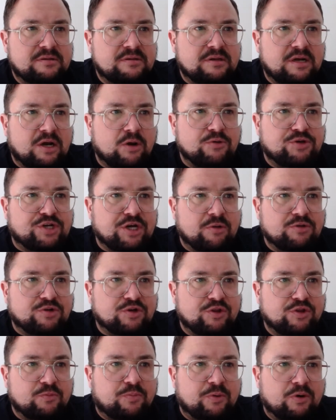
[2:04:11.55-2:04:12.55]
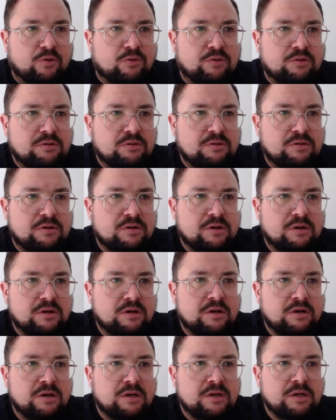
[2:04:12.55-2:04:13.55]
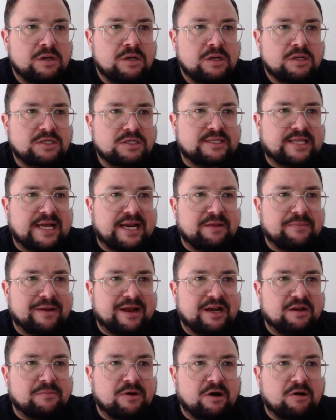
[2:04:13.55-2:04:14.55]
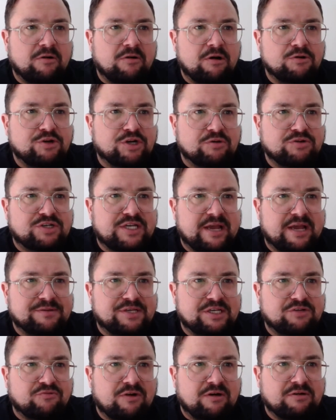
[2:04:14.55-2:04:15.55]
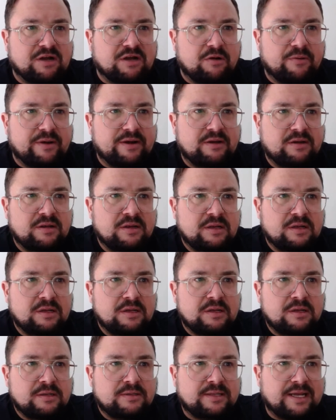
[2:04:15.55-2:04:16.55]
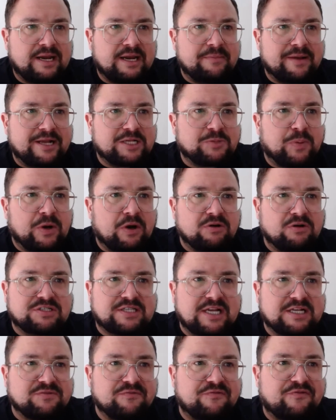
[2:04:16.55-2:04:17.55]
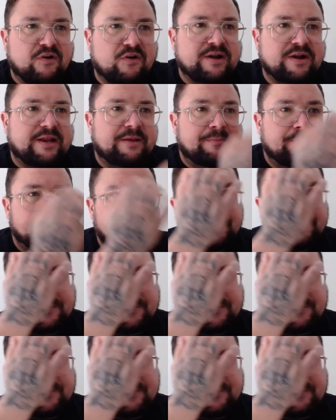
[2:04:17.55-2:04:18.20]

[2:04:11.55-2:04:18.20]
Ojo's on the ball. To Danny McNamara. Ojo's kept his run going. Danny Mac's pass doesn't find him.